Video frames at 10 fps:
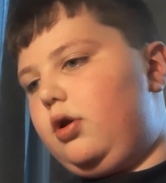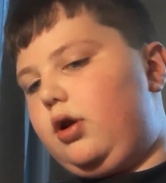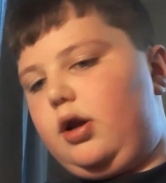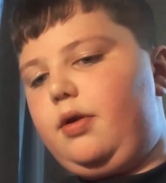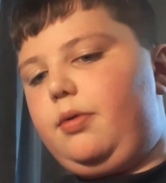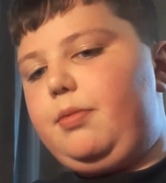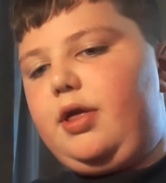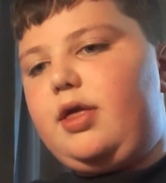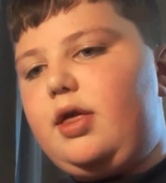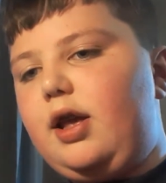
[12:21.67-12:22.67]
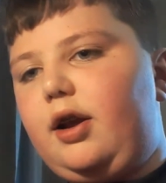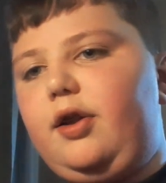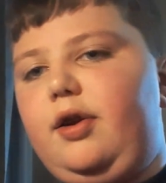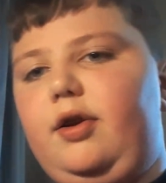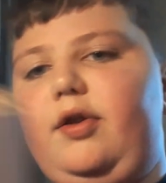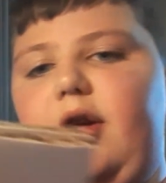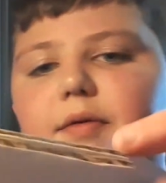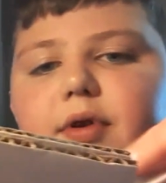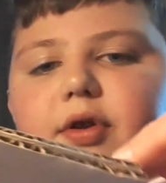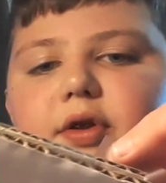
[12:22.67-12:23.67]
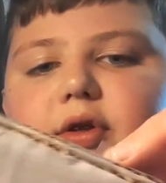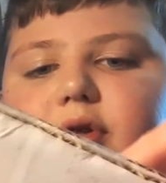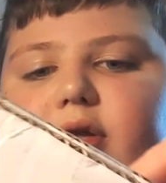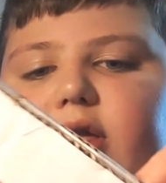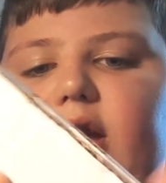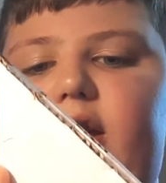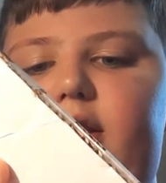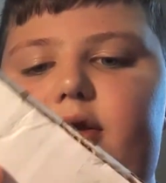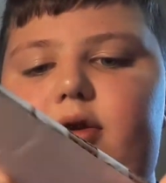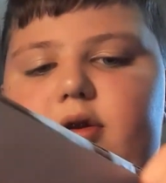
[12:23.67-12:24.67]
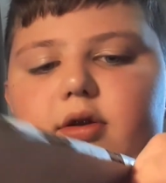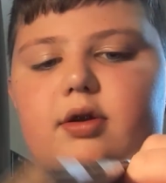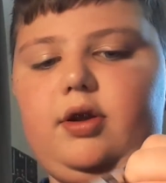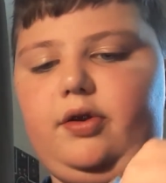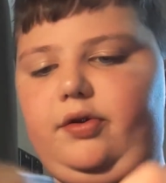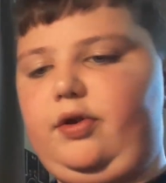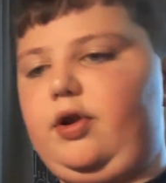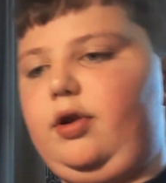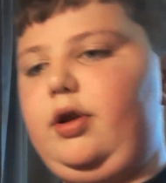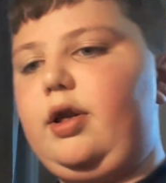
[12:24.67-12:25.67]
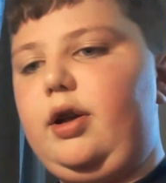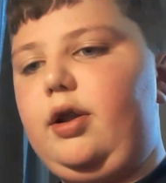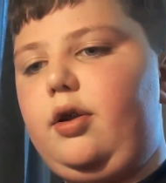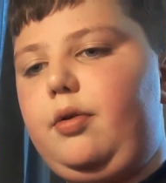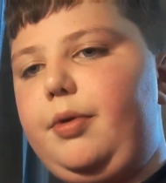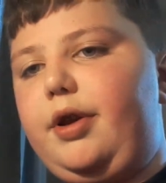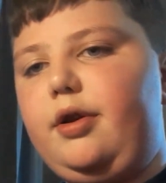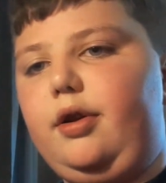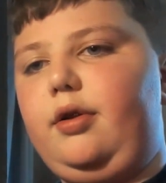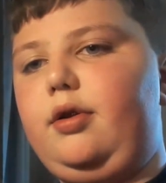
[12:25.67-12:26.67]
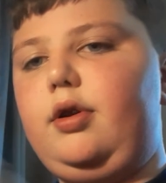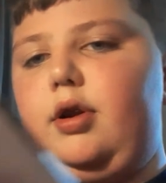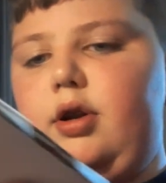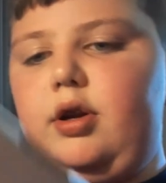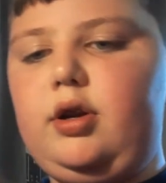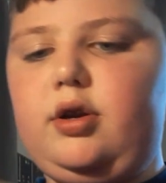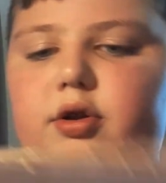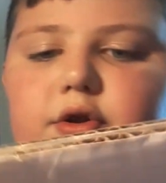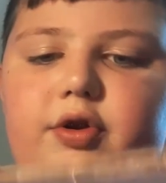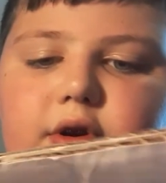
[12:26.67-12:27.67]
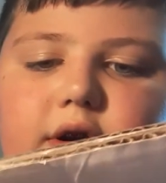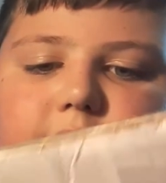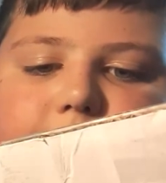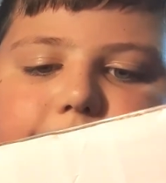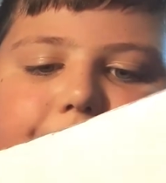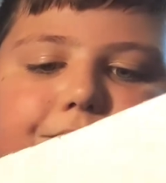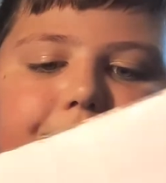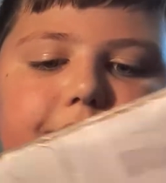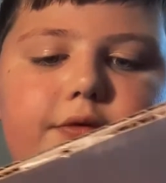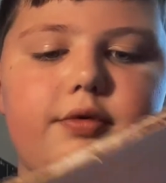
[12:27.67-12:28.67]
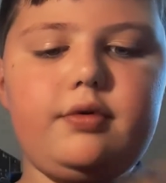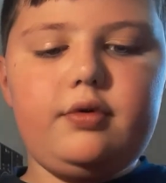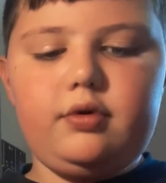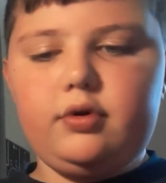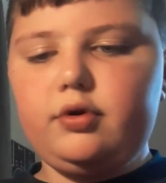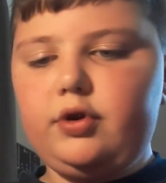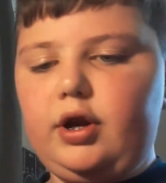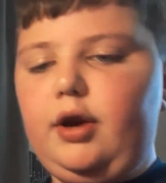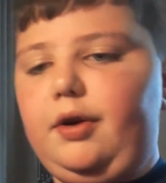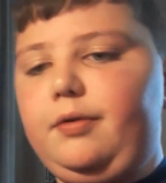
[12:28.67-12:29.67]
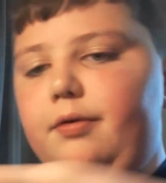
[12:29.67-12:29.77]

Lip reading: and because then once that is good, then it'll be good to go.